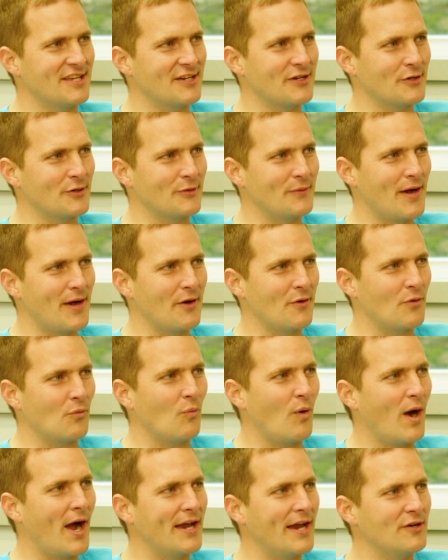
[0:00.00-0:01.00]
centered around
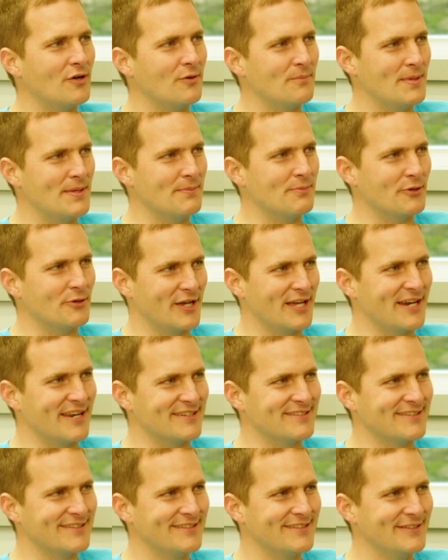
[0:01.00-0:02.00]
why don't people get
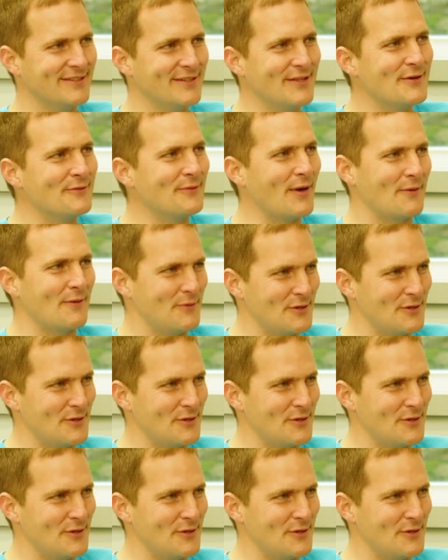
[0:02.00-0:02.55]
it, right?